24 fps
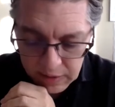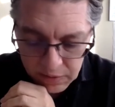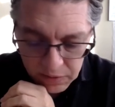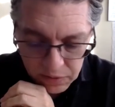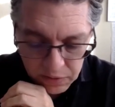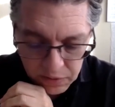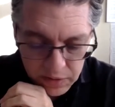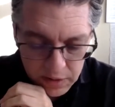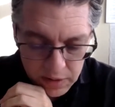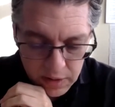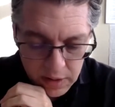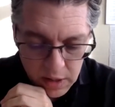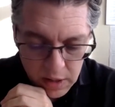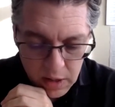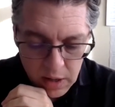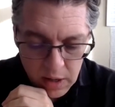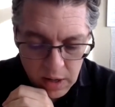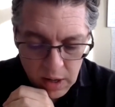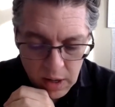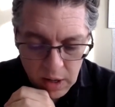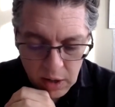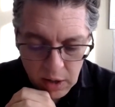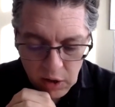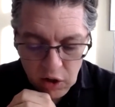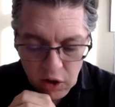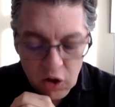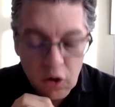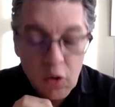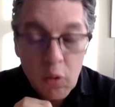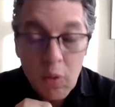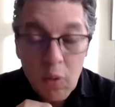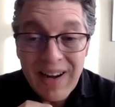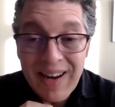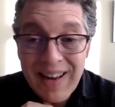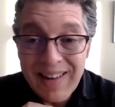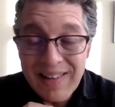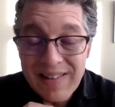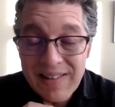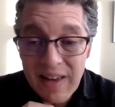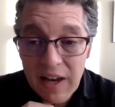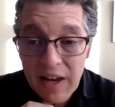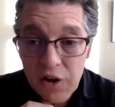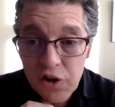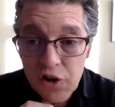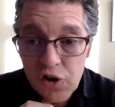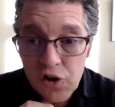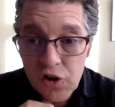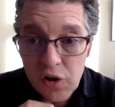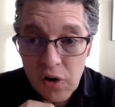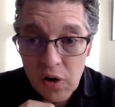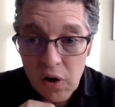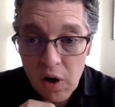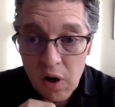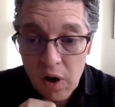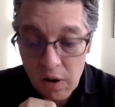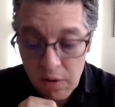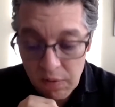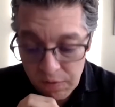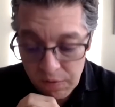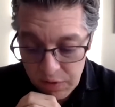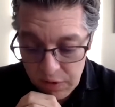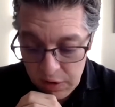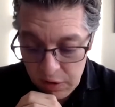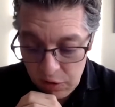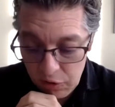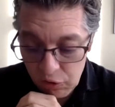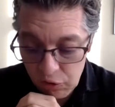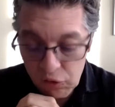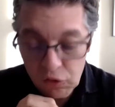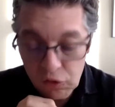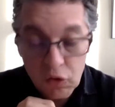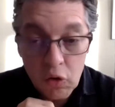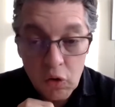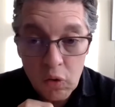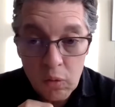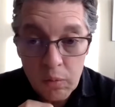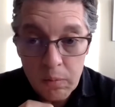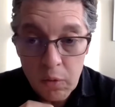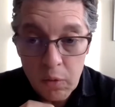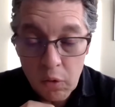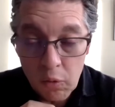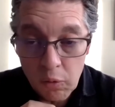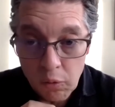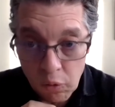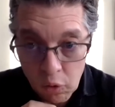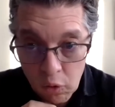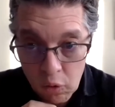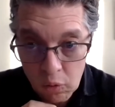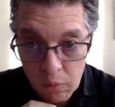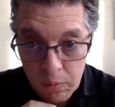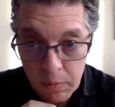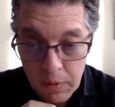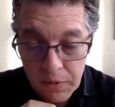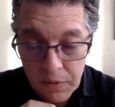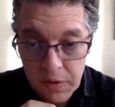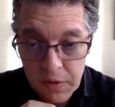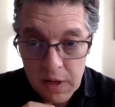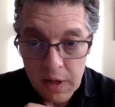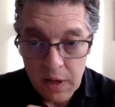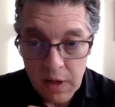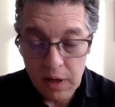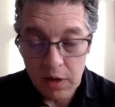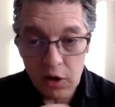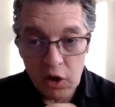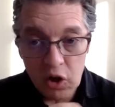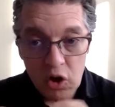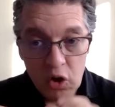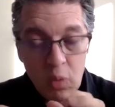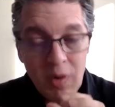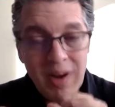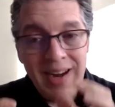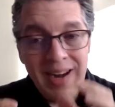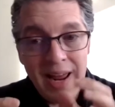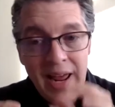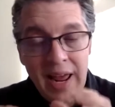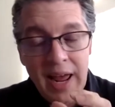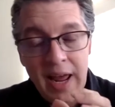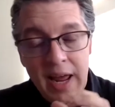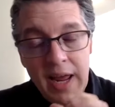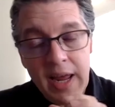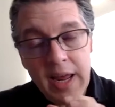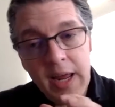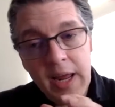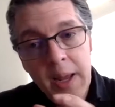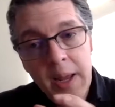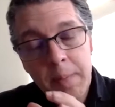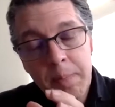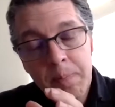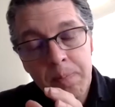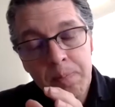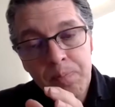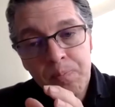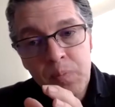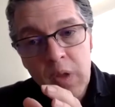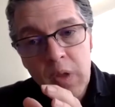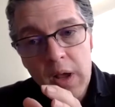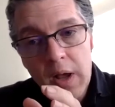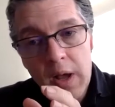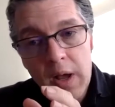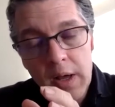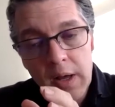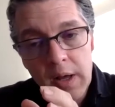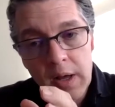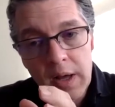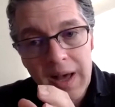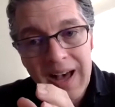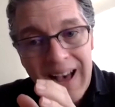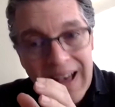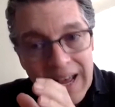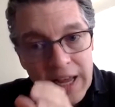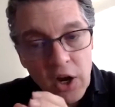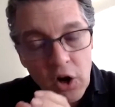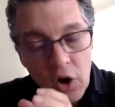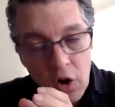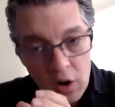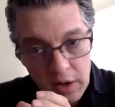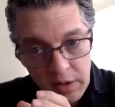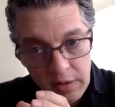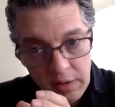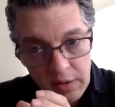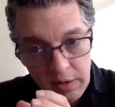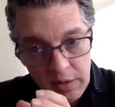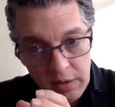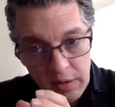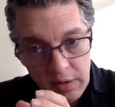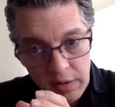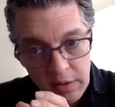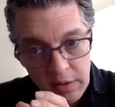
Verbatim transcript: in the Q&A section of the Zoom room. The Q&A uh, icon,